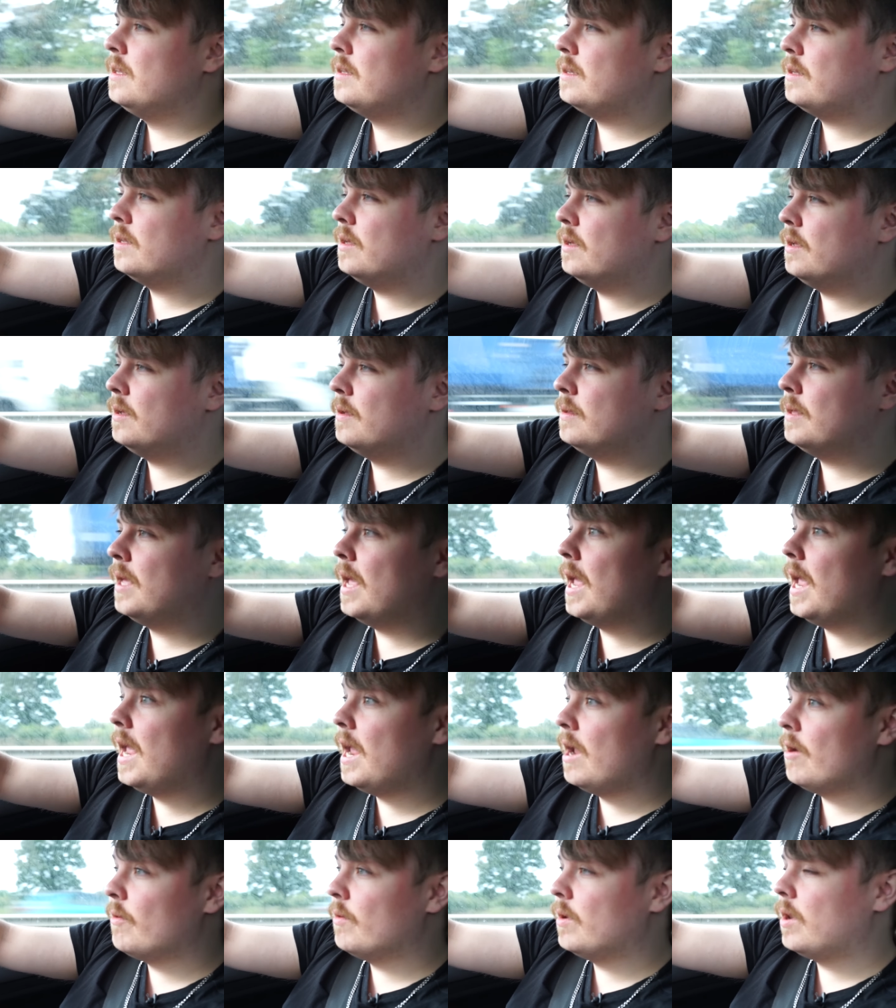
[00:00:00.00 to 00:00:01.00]
to
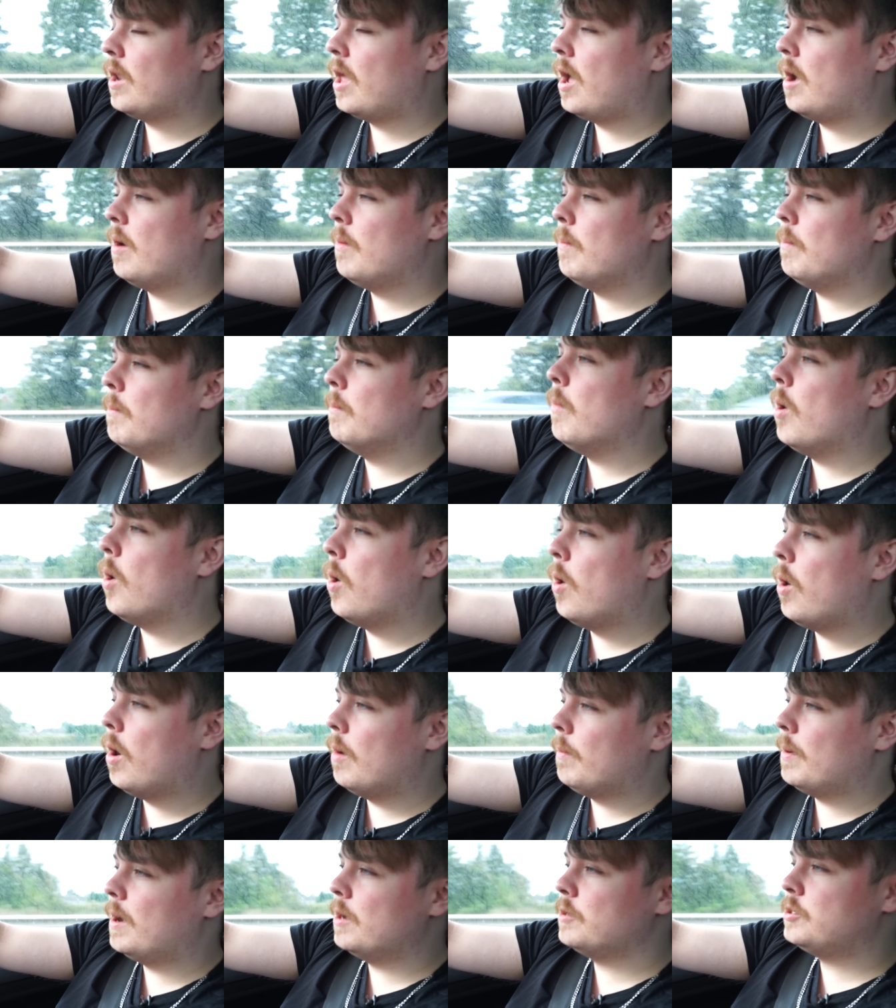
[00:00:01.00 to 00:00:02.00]
hear a lot
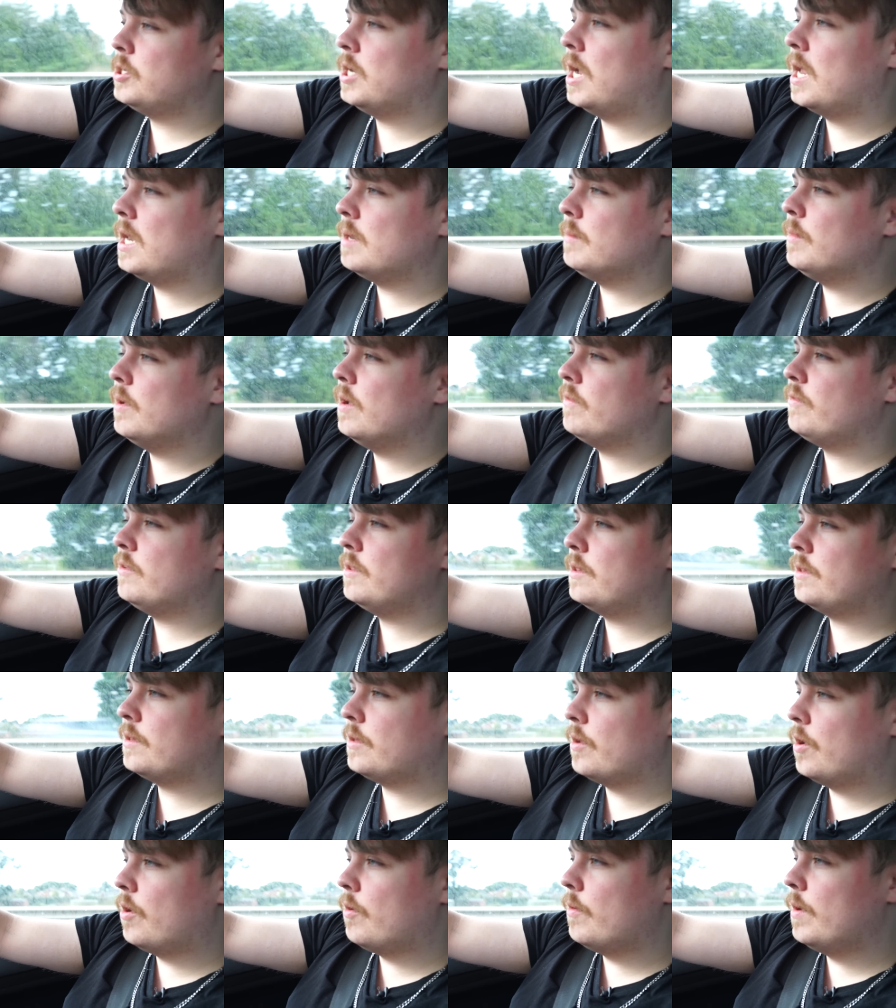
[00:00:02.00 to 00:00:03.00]
more about Charlie Murphy's
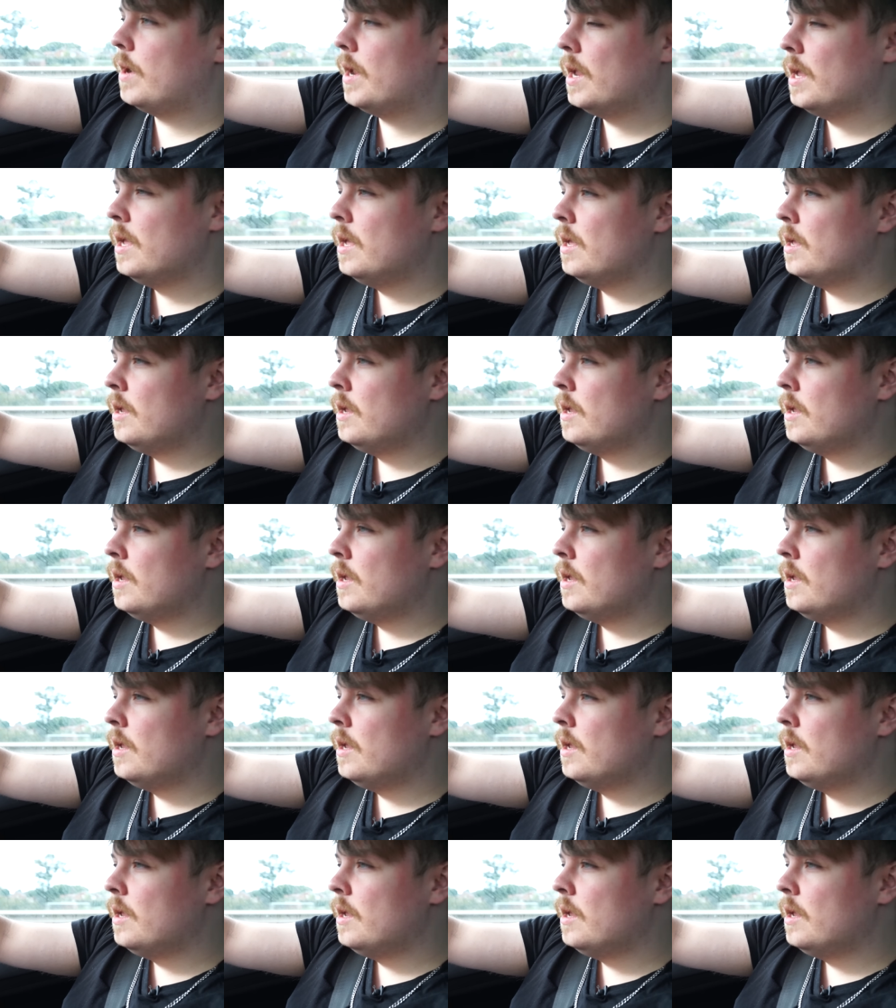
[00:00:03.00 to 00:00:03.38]
story,